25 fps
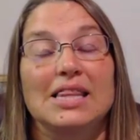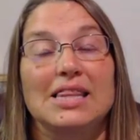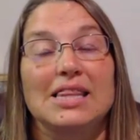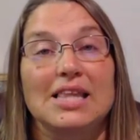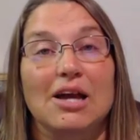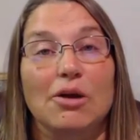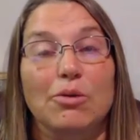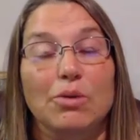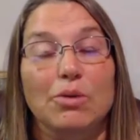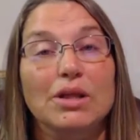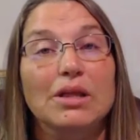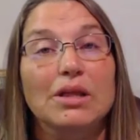
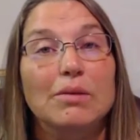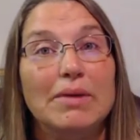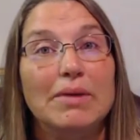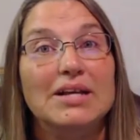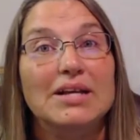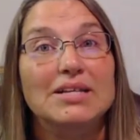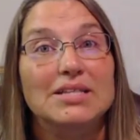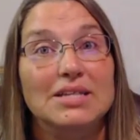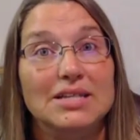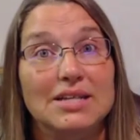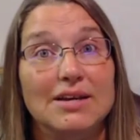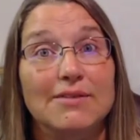that really
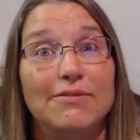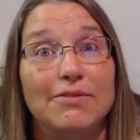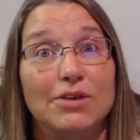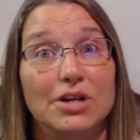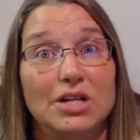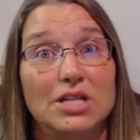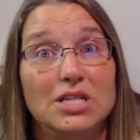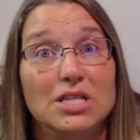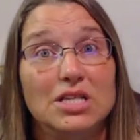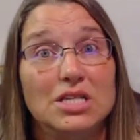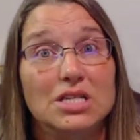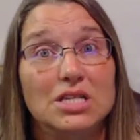makes a
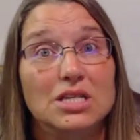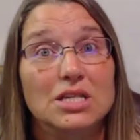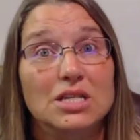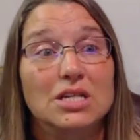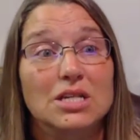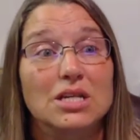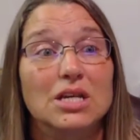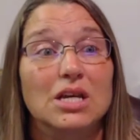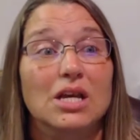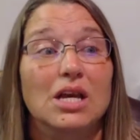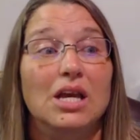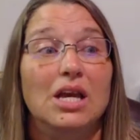difference
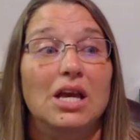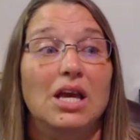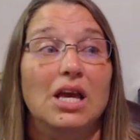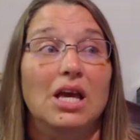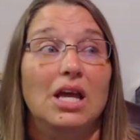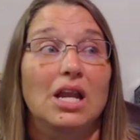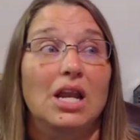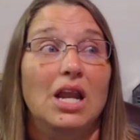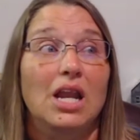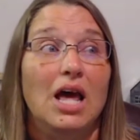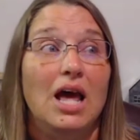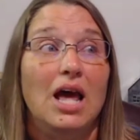
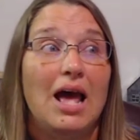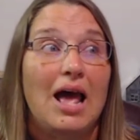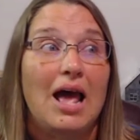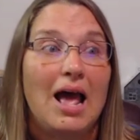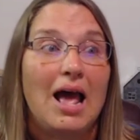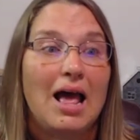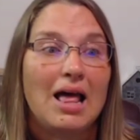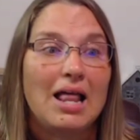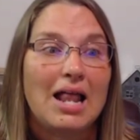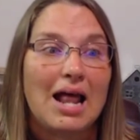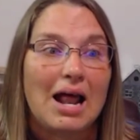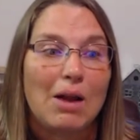in
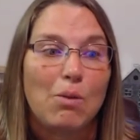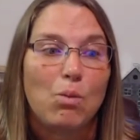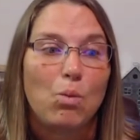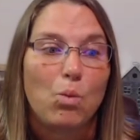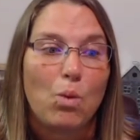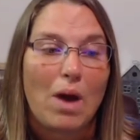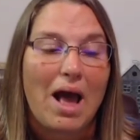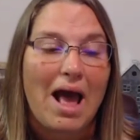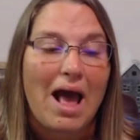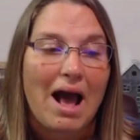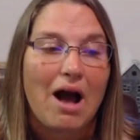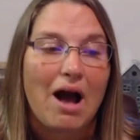
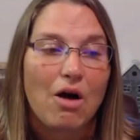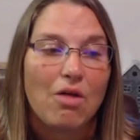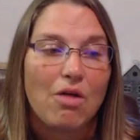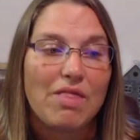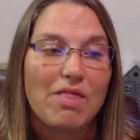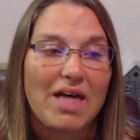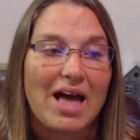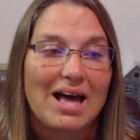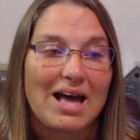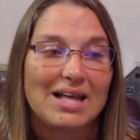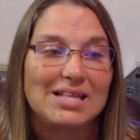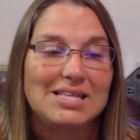how
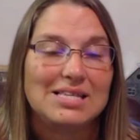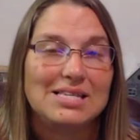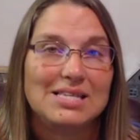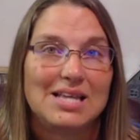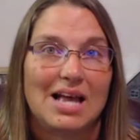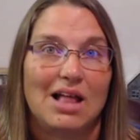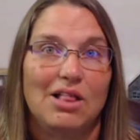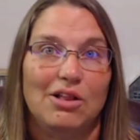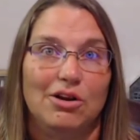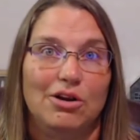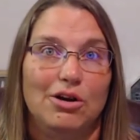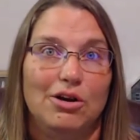that
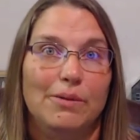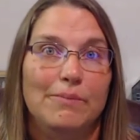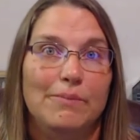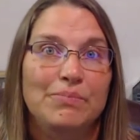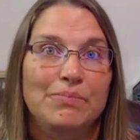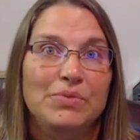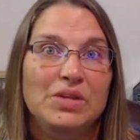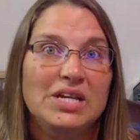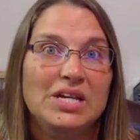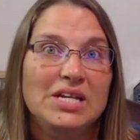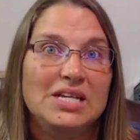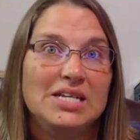seller
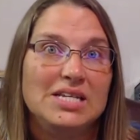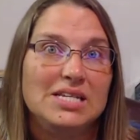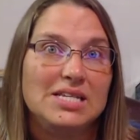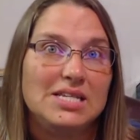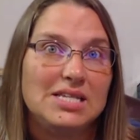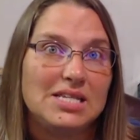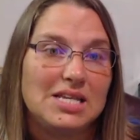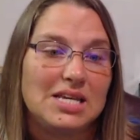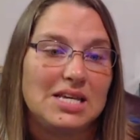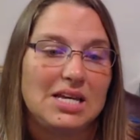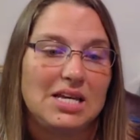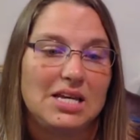
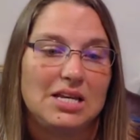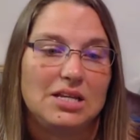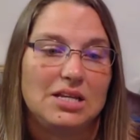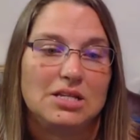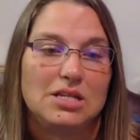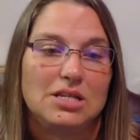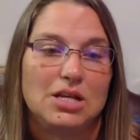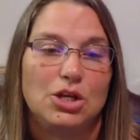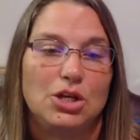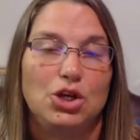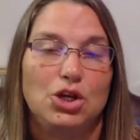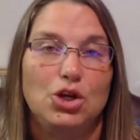
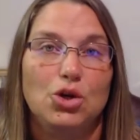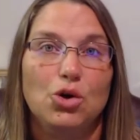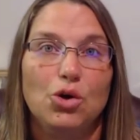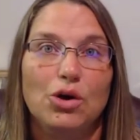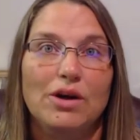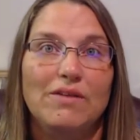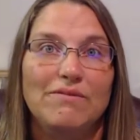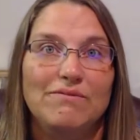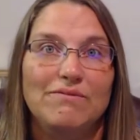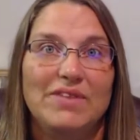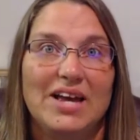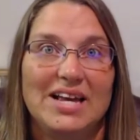sees you're
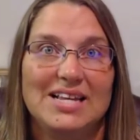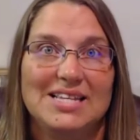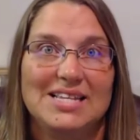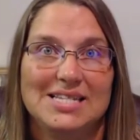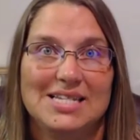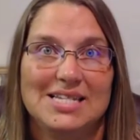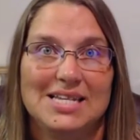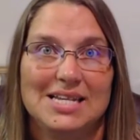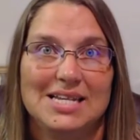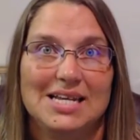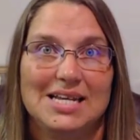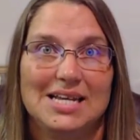
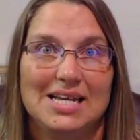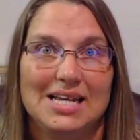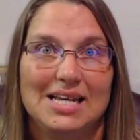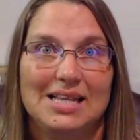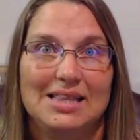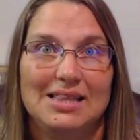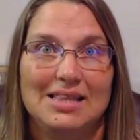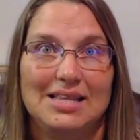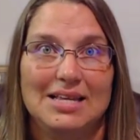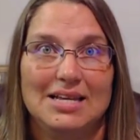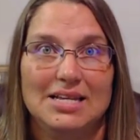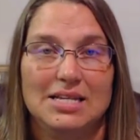invested
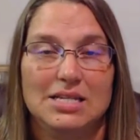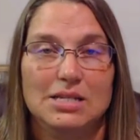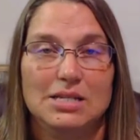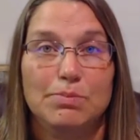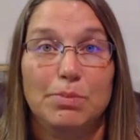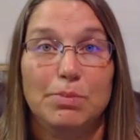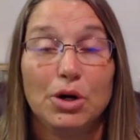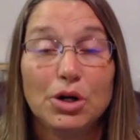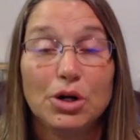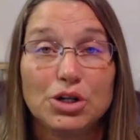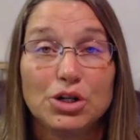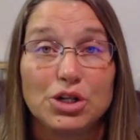in this
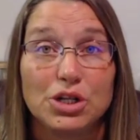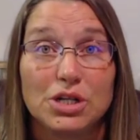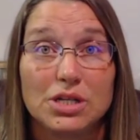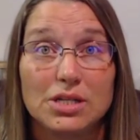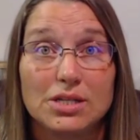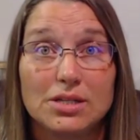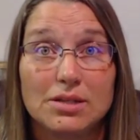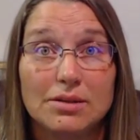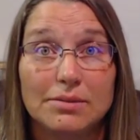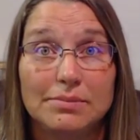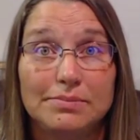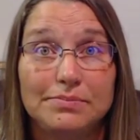
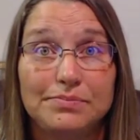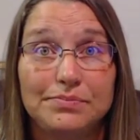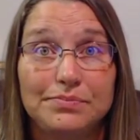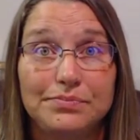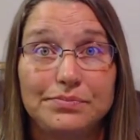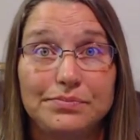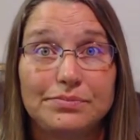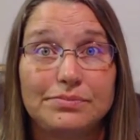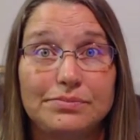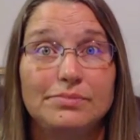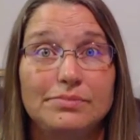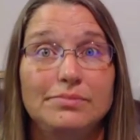purchase.
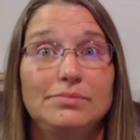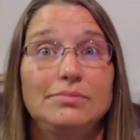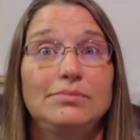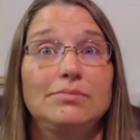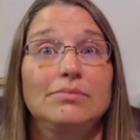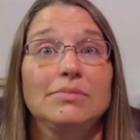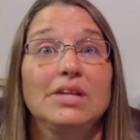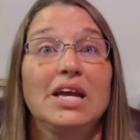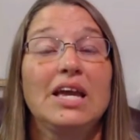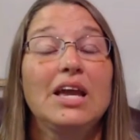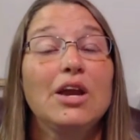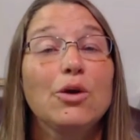
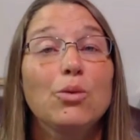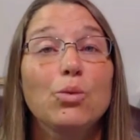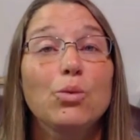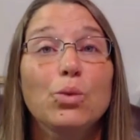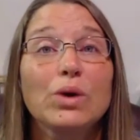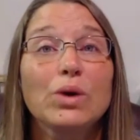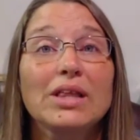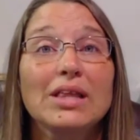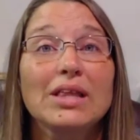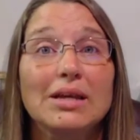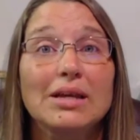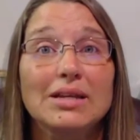It
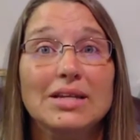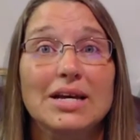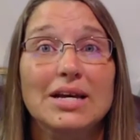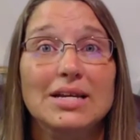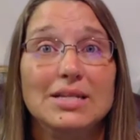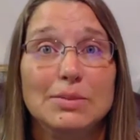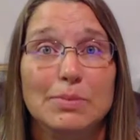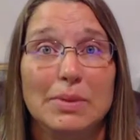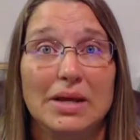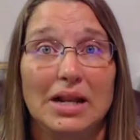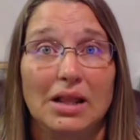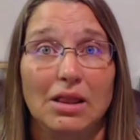really
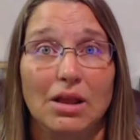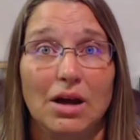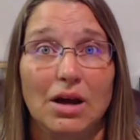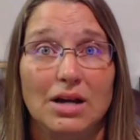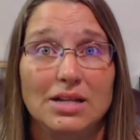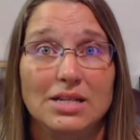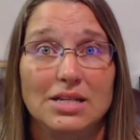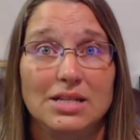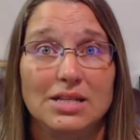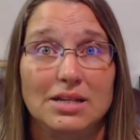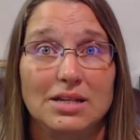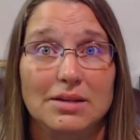does mean a
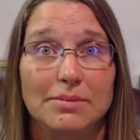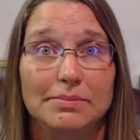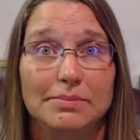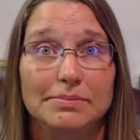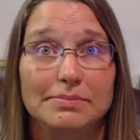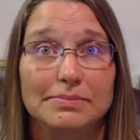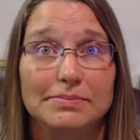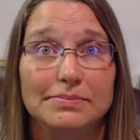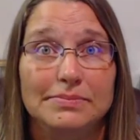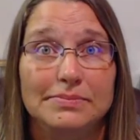lot to them.